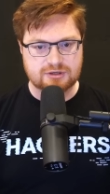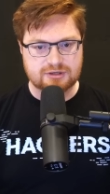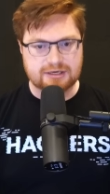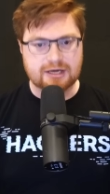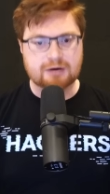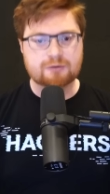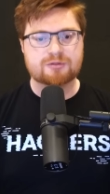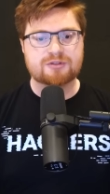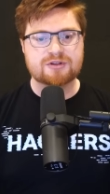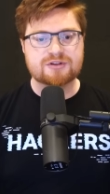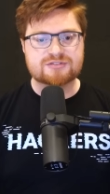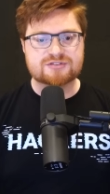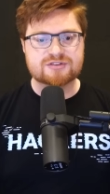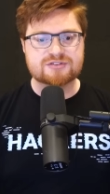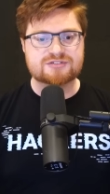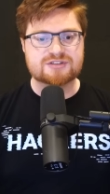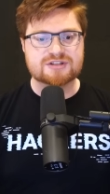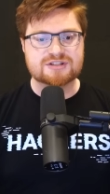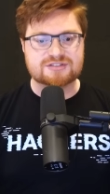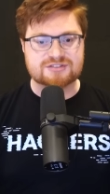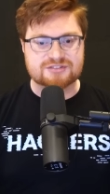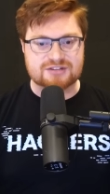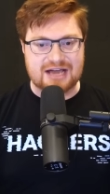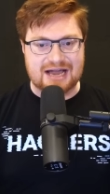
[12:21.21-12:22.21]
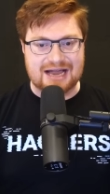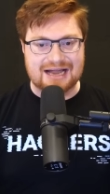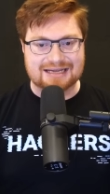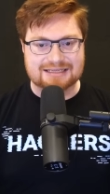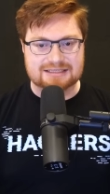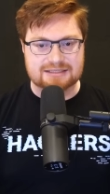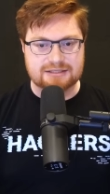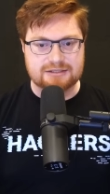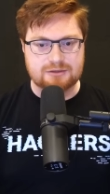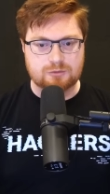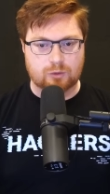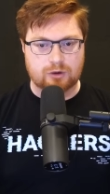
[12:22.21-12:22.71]
Now, this is
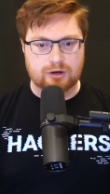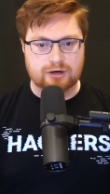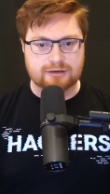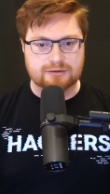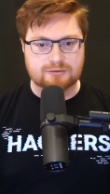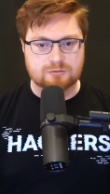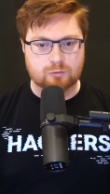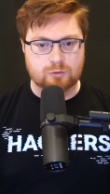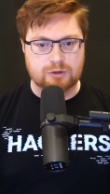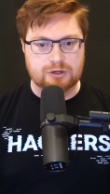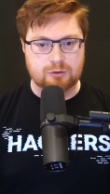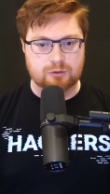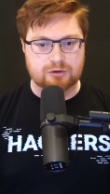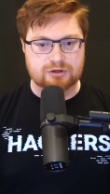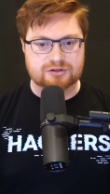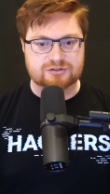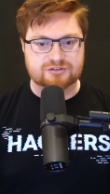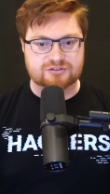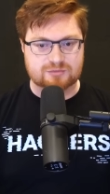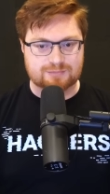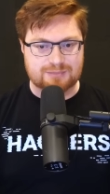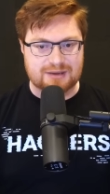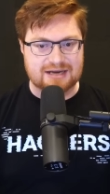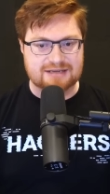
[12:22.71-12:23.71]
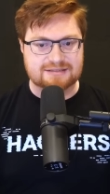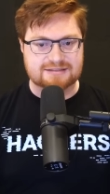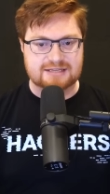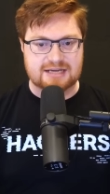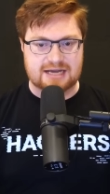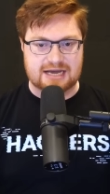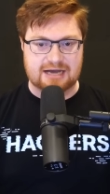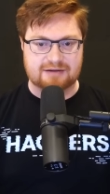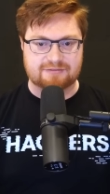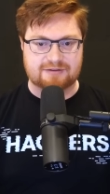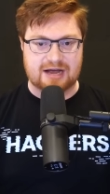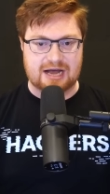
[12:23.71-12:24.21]
exactly what we would expect to
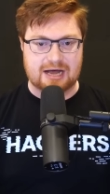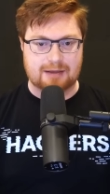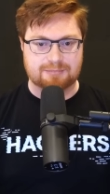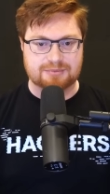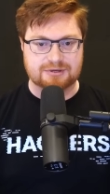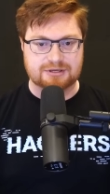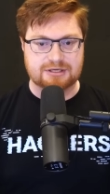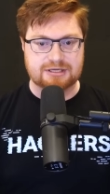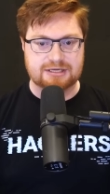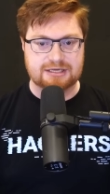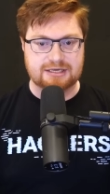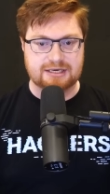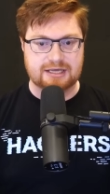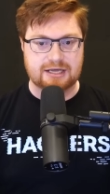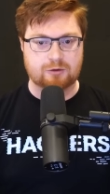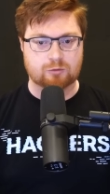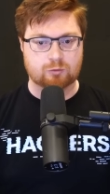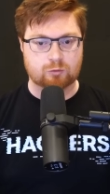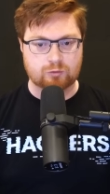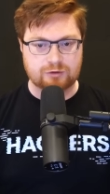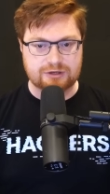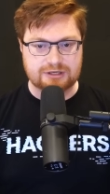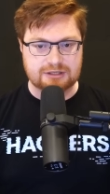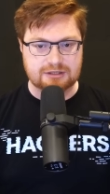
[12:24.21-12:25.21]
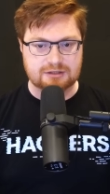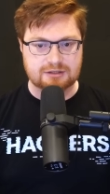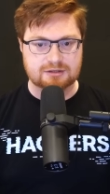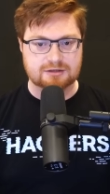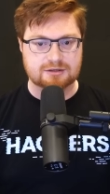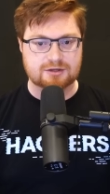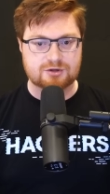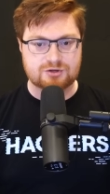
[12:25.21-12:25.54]
have happen in a real